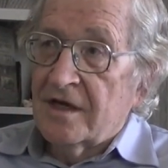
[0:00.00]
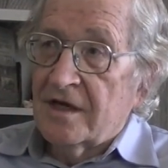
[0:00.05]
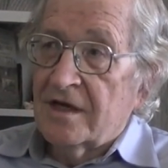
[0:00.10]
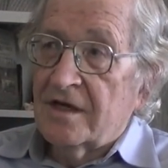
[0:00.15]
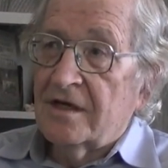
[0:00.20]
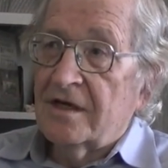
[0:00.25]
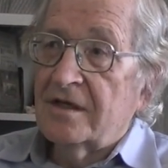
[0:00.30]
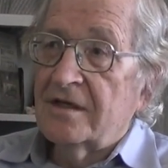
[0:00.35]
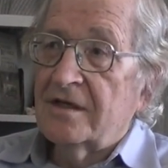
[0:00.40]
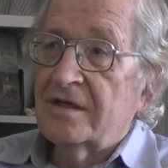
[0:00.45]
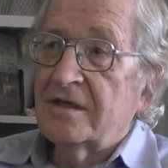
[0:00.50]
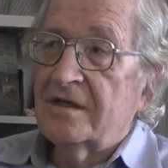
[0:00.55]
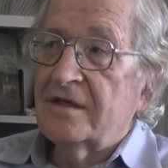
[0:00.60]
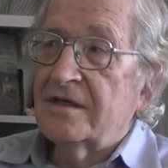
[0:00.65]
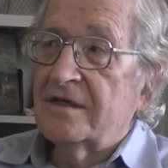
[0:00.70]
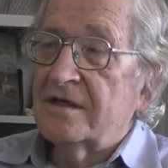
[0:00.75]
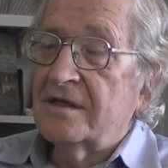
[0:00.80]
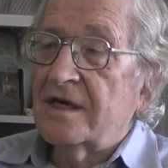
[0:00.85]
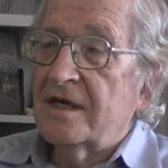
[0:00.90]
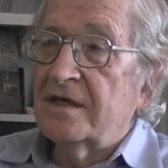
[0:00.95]

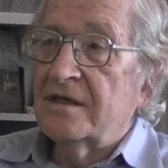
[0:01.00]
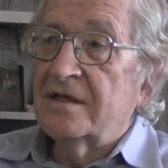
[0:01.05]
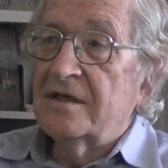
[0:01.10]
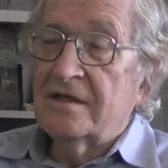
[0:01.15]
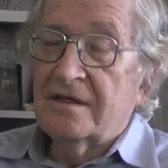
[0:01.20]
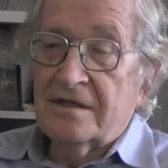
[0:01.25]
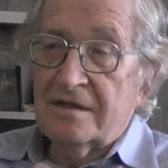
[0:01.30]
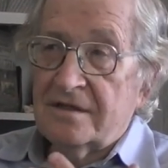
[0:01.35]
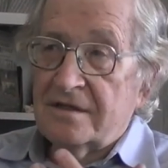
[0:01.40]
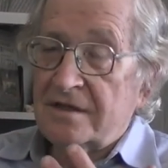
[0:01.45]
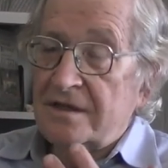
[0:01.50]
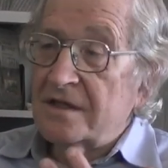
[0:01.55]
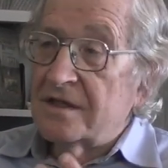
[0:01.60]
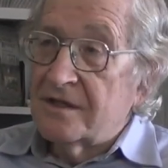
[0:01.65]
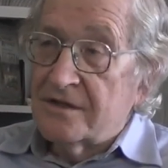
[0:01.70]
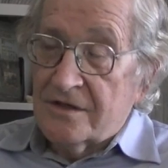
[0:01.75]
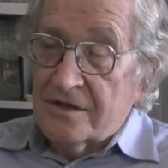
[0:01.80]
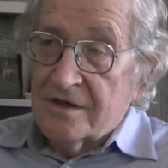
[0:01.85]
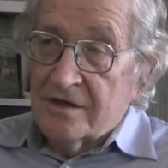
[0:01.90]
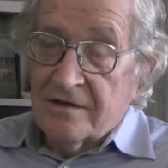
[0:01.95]
The
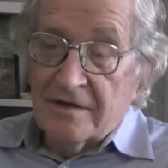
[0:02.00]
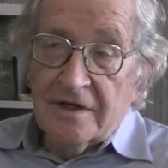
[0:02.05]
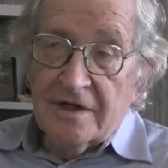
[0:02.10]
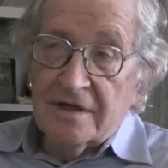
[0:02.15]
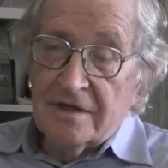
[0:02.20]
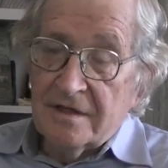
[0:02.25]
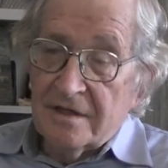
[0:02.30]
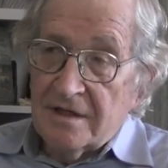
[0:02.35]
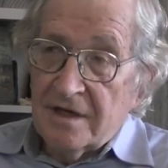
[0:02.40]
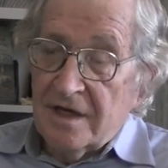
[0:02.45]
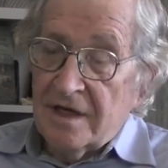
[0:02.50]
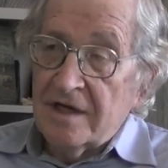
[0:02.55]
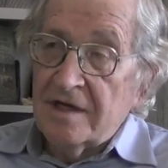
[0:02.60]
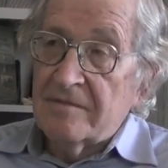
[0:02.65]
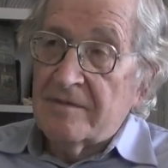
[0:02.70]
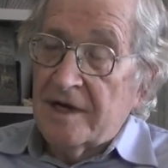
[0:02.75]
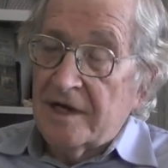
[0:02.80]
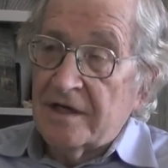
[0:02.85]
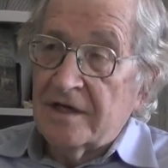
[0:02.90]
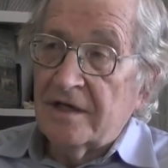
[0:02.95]
hysteria today
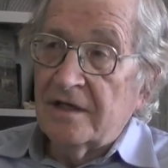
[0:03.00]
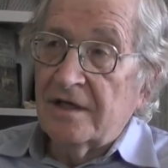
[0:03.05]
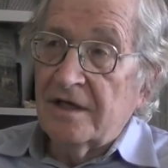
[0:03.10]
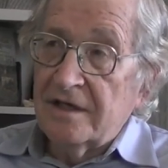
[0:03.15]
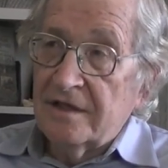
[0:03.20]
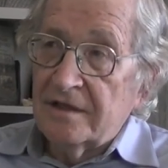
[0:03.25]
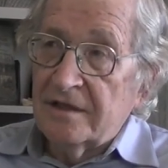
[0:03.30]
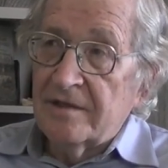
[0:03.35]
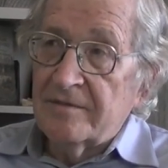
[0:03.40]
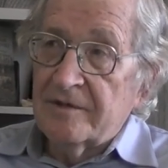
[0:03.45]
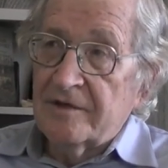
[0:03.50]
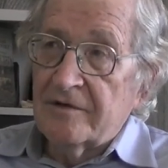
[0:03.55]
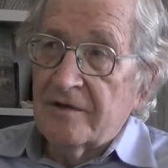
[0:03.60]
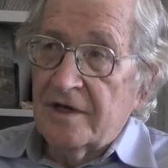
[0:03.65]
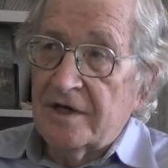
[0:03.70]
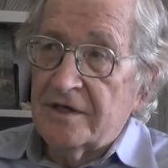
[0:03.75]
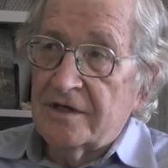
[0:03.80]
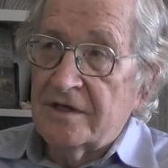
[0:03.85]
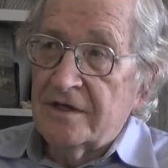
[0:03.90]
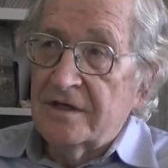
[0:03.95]
about illegal
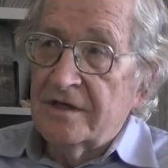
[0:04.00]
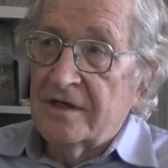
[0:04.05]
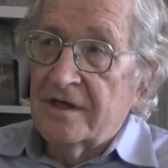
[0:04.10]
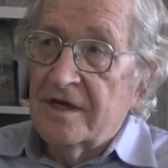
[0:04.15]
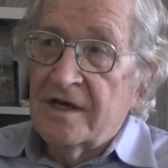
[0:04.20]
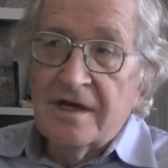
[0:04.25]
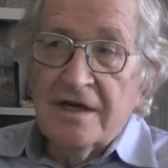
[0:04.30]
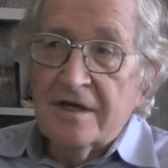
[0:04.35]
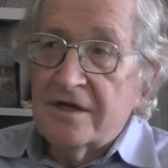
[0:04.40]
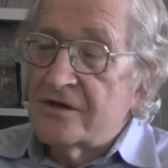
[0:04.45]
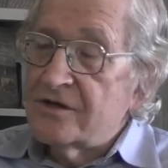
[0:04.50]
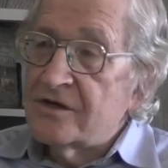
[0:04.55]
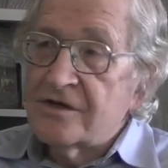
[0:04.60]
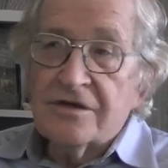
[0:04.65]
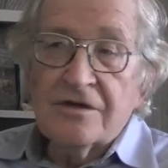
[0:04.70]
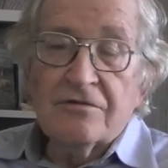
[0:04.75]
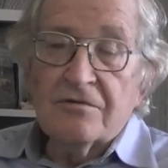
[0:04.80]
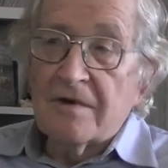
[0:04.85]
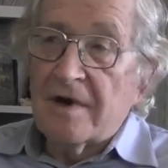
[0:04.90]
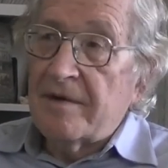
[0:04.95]
immigration is
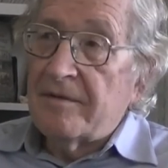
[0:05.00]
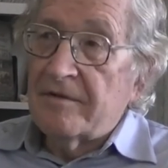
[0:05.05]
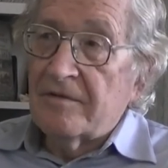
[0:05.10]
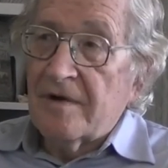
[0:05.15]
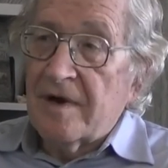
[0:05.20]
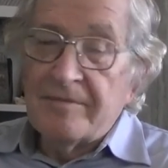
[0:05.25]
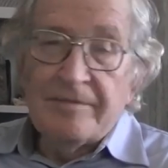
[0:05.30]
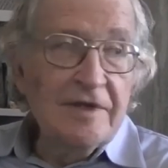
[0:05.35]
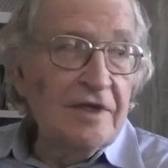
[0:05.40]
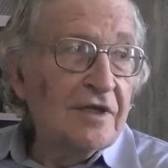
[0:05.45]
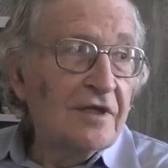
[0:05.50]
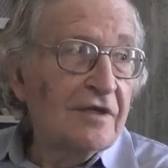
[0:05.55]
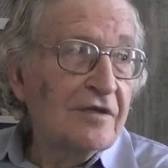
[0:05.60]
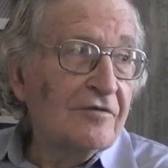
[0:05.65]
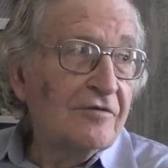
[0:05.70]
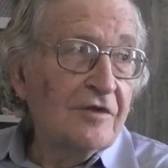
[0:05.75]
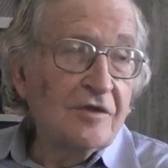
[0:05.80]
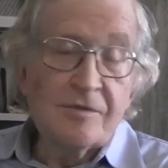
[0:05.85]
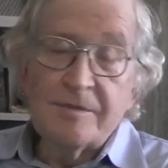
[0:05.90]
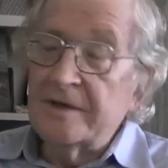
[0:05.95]
just a replica
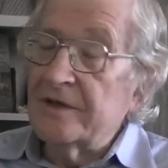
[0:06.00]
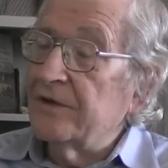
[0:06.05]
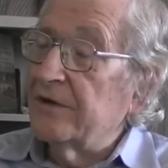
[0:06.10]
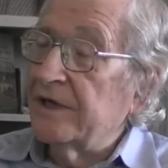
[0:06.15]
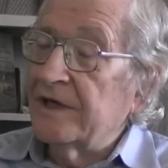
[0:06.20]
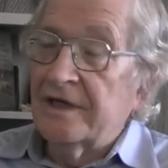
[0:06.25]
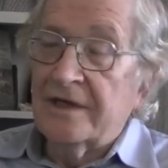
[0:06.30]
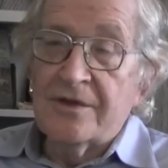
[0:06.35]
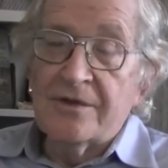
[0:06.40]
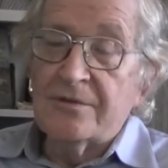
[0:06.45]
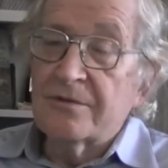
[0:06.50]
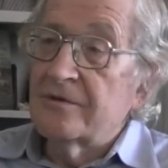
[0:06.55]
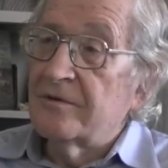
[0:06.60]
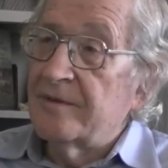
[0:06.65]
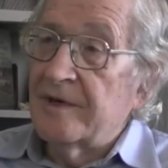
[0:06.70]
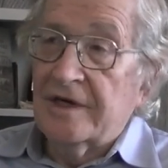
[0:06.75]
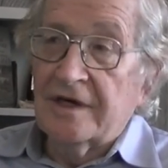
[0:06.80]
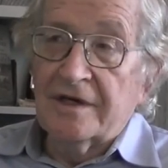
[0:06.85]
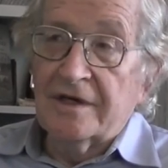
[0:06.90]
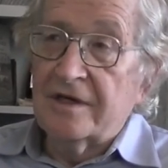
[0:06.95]
of what's been going on through
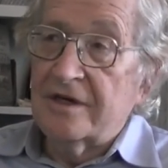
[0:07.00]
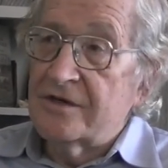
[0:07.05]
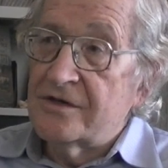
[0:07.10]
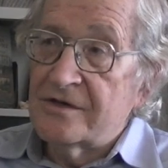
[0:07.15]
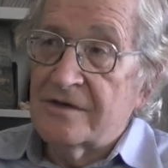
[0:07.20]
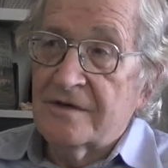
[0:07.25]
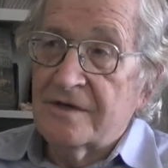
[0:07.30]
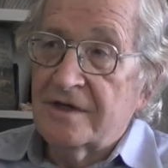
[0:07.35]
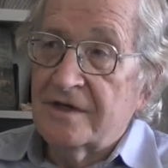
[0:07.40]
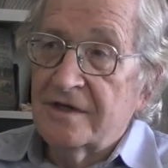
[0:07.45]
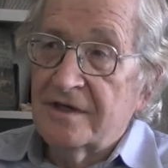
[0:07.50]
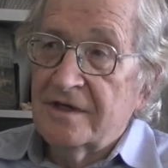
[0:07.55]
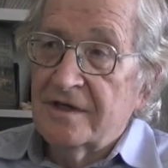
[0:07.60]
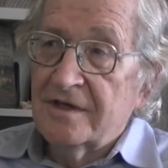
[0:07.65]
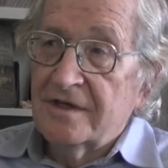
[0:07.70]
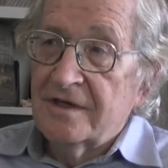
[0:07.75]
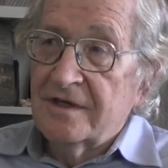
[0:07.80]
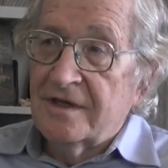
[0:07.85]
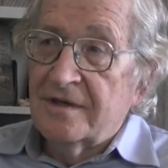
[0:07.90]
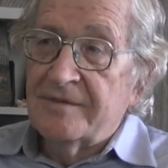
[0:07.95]
American history.
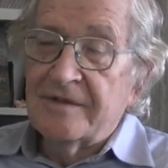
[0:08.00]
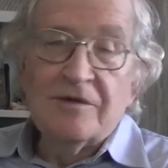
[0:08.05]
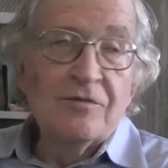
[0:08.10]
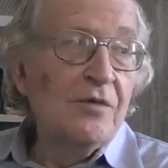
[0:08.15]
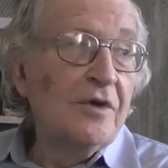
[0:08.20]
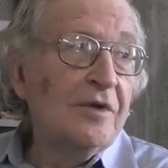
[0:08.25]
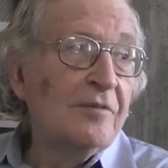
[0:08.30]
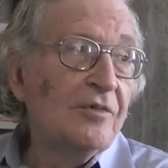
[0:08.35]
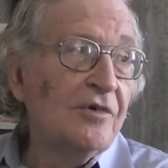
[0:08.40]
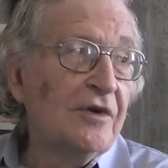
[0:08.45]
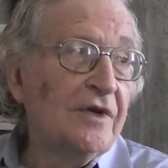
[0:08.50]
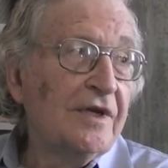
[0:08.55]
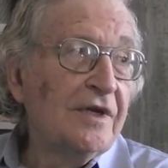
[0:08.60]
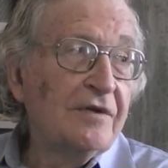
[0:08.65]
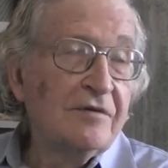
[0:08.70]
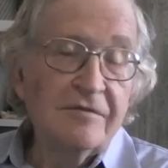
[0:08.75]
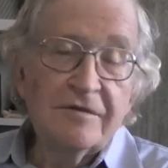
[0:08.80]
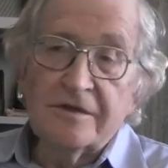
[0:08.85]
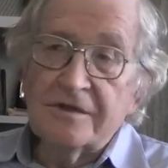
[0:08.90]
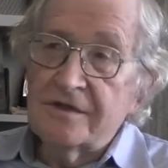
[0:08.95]
And at one point
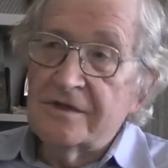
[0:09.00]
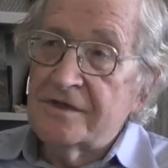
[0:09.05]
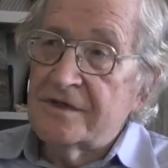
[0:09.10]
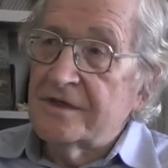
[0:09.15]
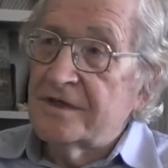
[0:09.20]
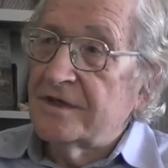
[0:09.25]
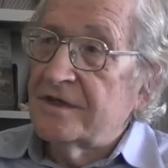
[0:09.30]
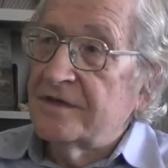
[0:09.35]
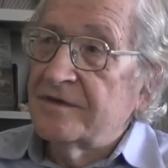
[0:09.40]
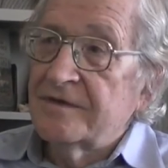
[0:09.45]
it was